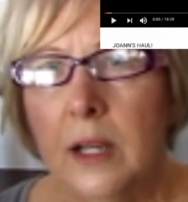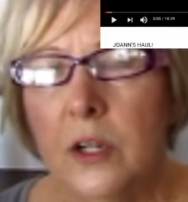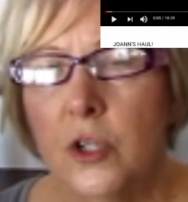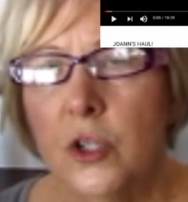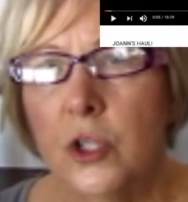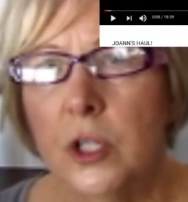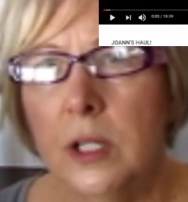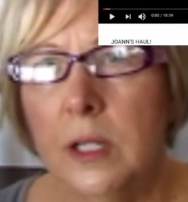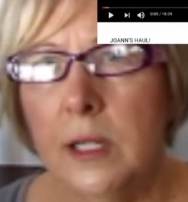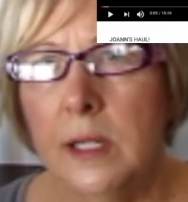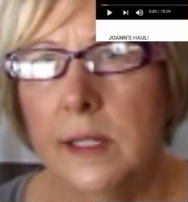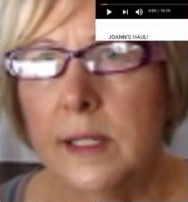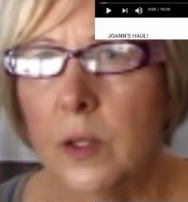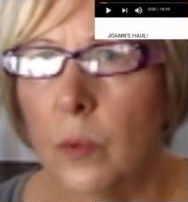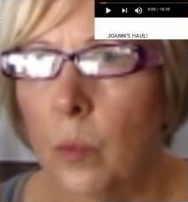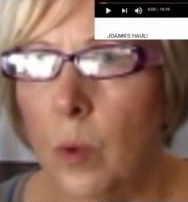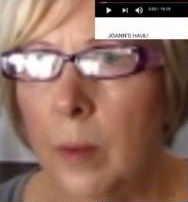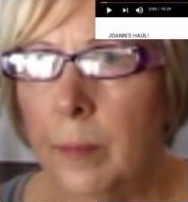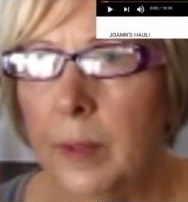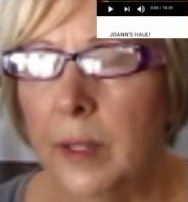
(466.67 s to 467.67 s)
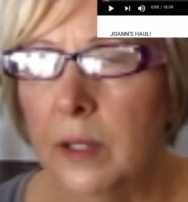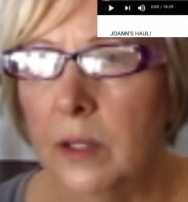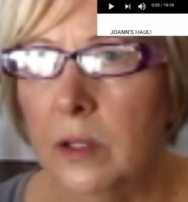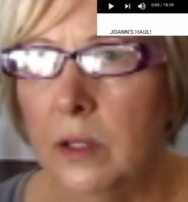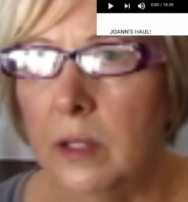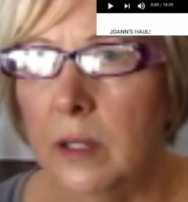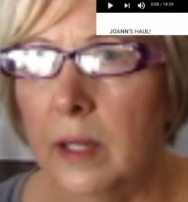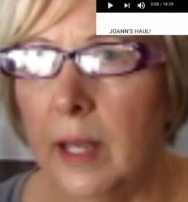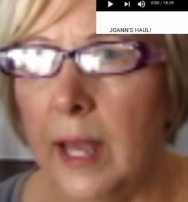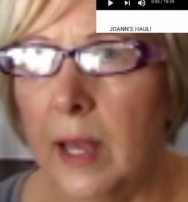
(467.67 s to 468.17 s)
She's a
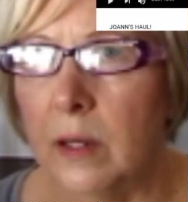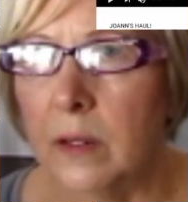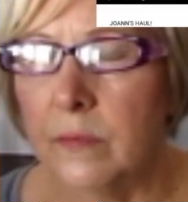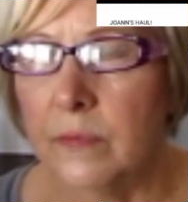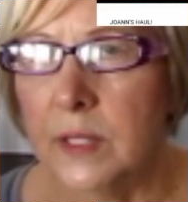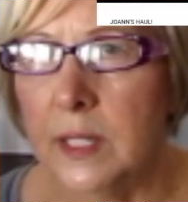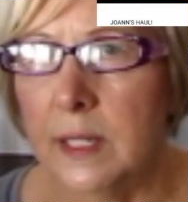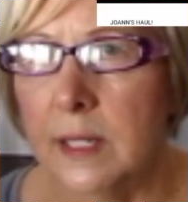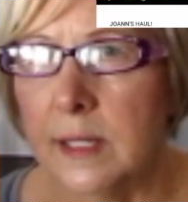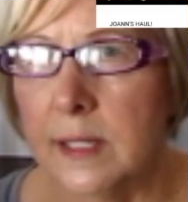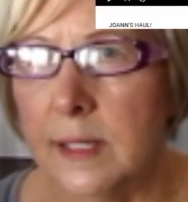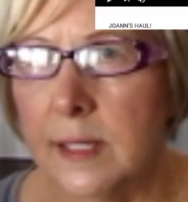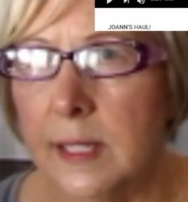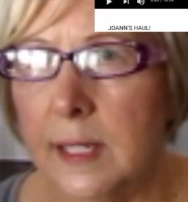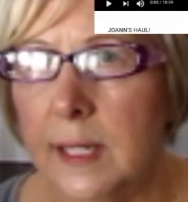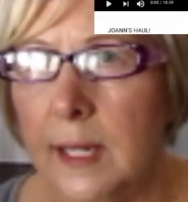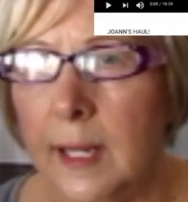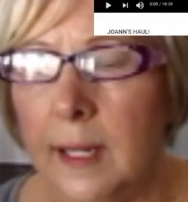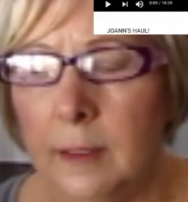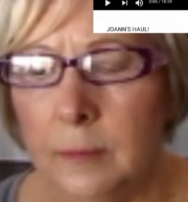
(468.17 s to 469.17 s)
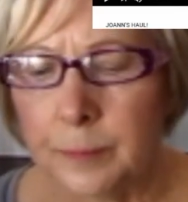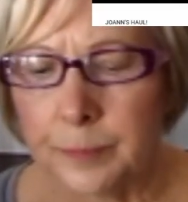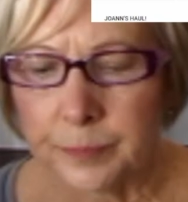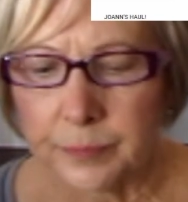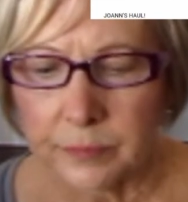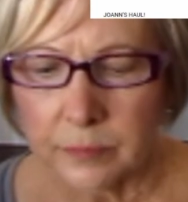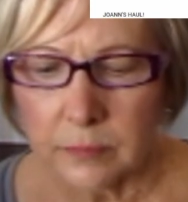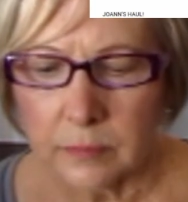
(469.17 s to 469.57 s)
woman out of Tennessee.